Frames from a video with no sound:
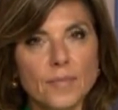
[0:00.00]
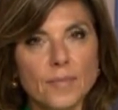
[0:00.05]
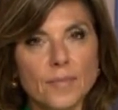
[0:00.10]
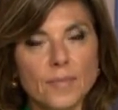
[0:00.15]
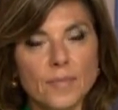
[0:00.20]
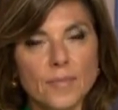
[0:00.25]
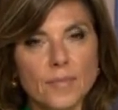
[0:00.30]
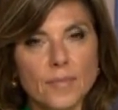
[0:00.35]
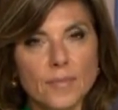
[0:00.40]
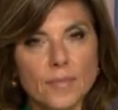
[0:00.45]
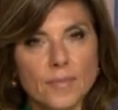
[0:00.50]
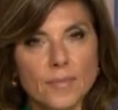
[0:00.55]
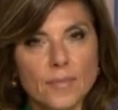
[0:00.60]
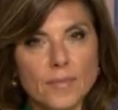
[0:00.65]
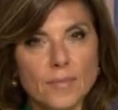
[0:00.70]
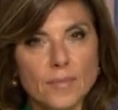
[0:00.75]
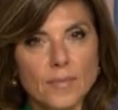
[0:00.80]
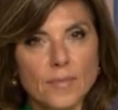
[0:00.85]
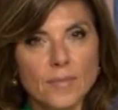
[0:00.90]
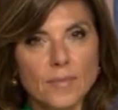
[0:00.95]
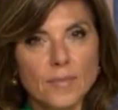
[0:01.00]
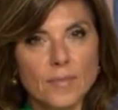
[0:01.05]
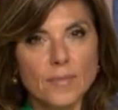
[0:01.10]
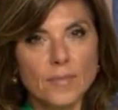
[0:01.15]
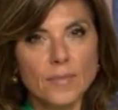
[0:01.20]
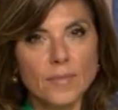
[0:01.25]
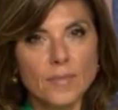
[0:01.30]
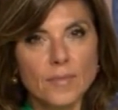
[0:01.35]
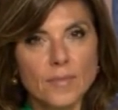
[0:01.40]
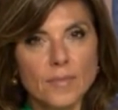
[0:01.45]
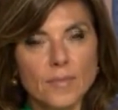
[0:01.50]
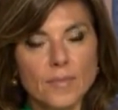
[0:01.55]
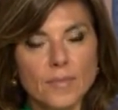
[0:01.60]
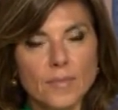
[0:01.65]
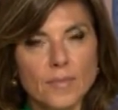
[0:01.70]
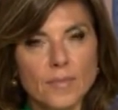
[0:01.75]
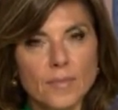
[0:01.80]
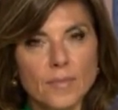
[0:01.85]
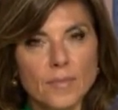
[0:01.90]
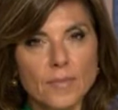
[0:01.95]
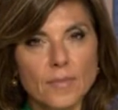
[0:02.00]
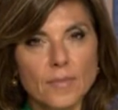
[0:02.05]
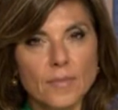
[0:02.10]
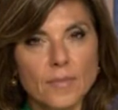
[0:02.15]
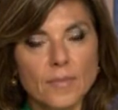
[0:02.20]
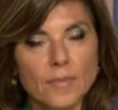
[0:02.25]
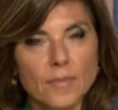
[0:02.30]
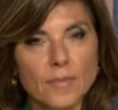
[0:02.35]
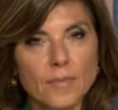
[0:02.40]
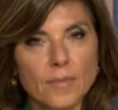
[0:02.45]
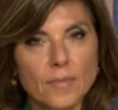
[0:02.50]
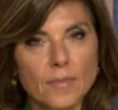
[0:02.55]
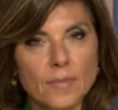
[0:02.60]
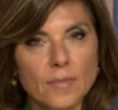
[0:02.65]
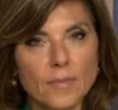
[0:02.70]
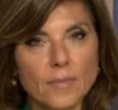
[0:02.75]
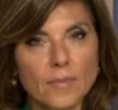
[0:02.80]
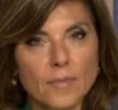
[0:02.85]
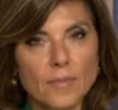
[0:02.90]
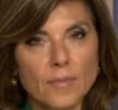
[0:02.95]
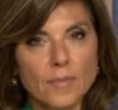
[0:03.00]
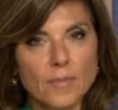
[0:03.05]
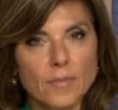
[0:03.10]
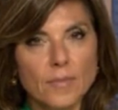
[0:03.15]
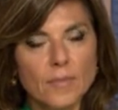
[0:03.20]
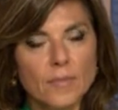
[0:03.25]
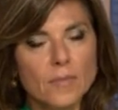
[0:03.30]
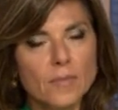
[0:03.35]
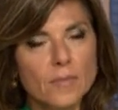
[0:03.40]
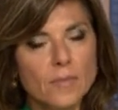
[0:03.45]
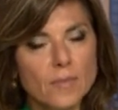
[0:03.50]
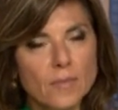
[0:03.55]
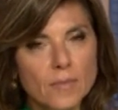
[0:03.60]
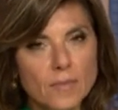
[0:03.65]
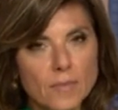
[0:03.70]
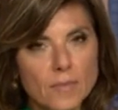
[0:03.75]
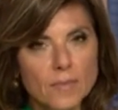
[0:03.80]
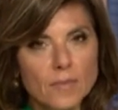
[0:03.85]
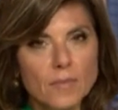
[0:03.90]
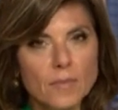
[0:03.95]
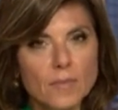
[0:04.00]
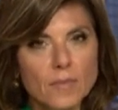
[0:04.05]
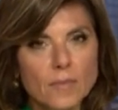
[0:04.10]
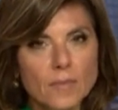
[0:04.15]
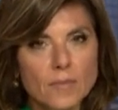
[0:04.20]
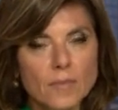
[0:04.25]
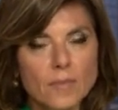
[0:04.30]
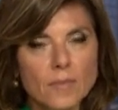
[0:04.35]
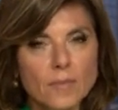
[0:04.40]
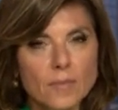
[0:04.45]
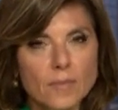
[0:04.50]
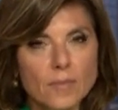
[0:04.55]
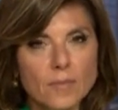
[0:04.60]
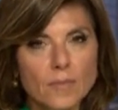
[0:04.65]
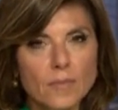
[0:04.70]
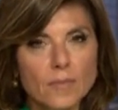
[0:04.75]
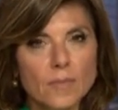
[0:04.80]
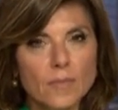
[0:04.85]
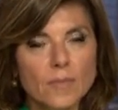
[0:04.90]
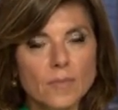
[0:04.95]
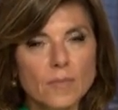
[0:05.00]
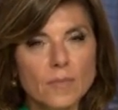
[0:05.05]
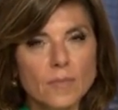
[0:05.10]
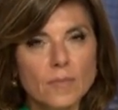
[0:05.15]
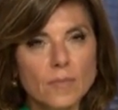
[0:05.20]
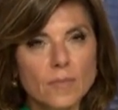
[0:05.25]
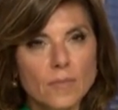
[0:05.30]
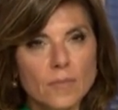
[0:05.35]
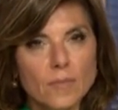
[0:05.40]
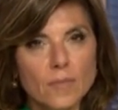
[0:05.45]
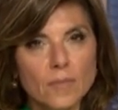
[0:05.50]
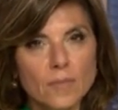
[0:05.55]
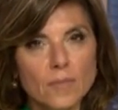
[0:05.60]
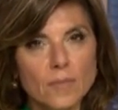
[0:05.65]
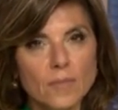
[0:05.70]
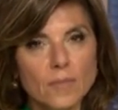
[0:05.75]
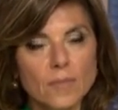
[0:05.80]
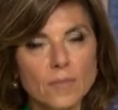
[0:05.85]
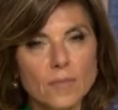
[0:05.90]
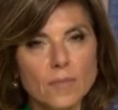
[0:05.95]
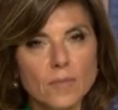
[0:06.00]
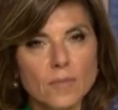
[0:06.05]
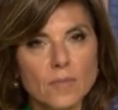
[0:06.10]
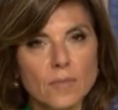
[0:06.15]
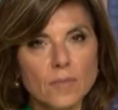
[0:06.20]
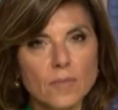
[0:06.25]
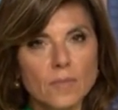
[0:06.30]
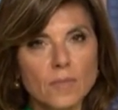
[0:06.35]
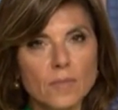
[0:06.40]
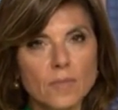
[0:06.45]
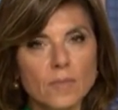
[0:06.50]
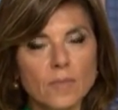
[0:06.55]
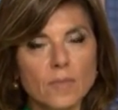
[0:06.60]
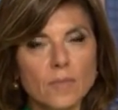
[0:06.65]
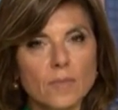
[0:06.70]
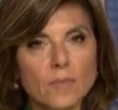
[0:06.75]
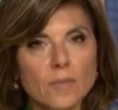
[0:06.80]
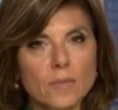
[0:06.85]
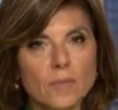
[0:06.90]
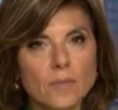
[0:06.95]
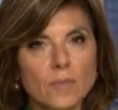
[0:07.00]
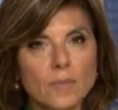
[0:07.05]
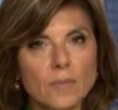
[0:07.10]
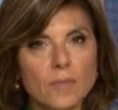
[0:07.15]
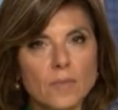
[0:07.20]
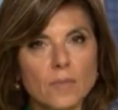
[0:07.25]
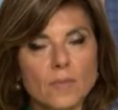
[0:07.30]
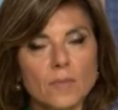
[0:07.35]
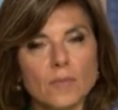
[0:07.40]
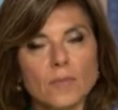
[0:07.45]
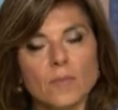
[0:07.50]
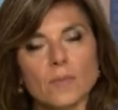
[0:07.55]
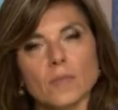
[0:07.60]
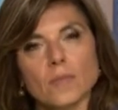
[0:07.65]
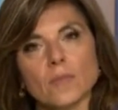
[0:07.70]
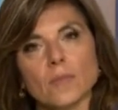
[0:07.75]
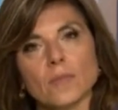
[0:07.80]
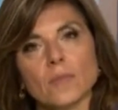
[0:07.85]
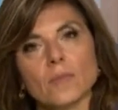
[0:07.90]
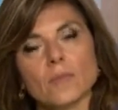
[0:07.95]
[no speech]